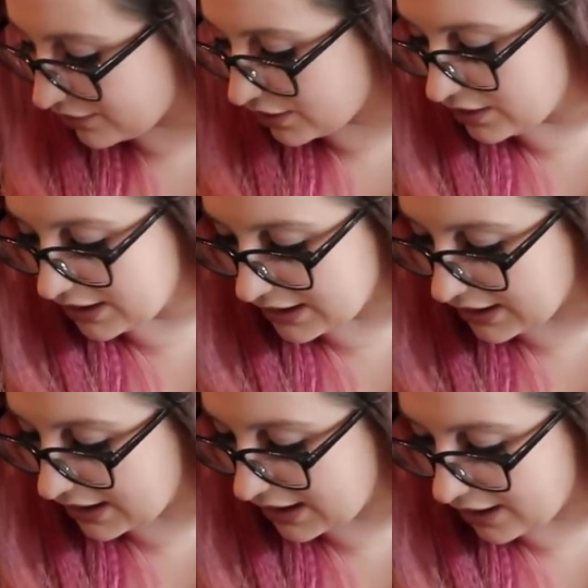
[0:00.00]
we got in
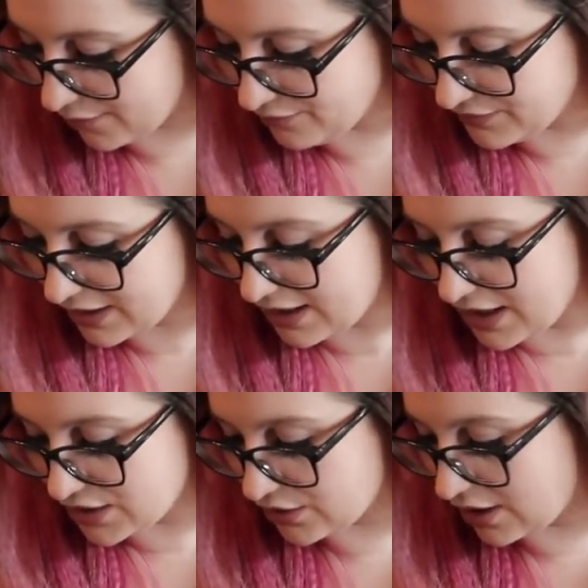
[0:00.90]
here?
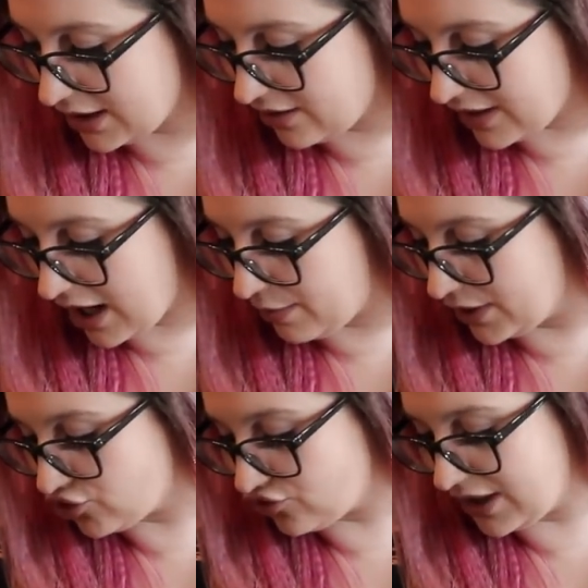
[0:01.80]
So got another couple
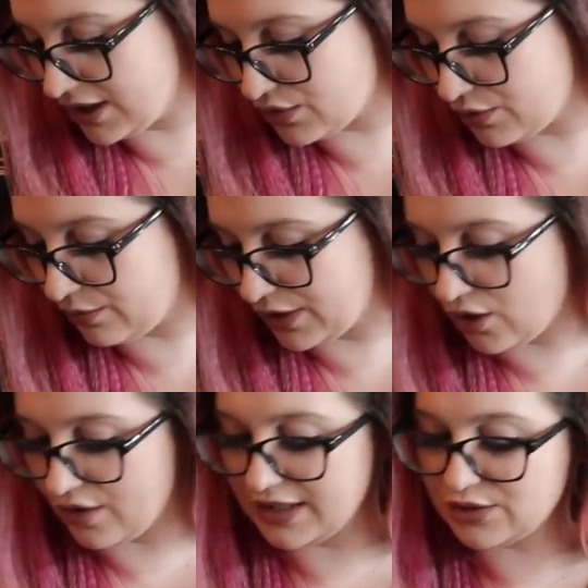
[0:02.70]
of drinks. What have we
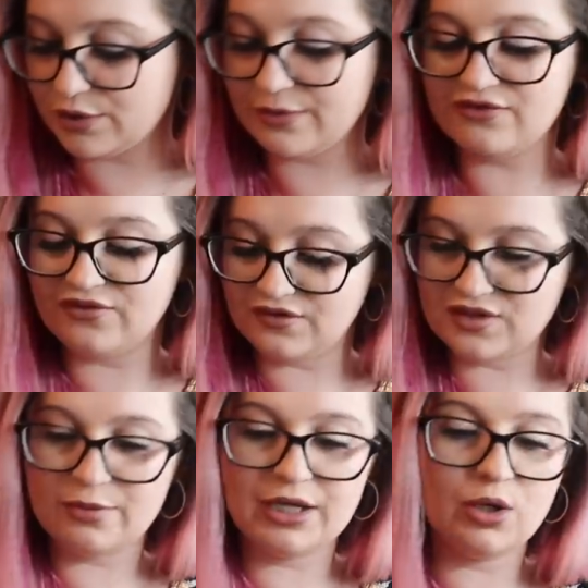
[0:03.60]
got? These would have been
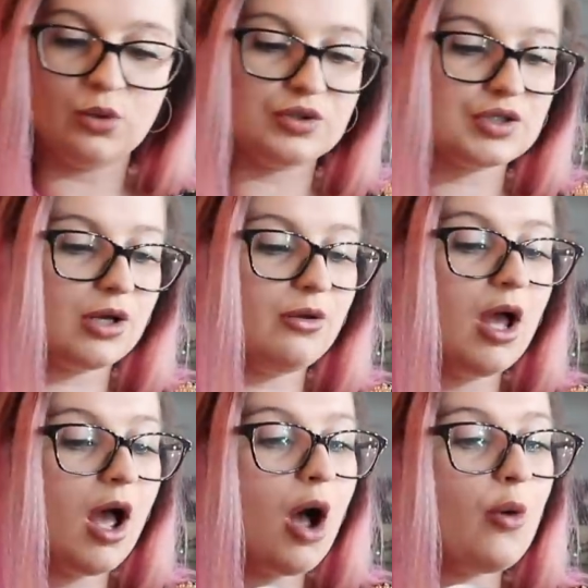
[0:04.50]
50p also.
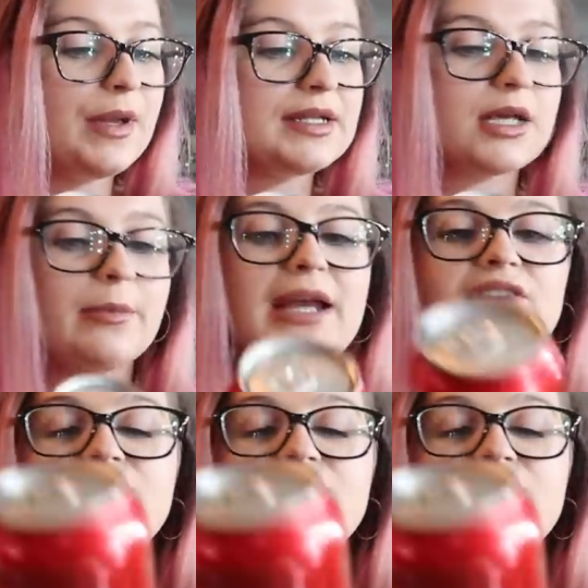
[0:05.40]
Oh, picked up a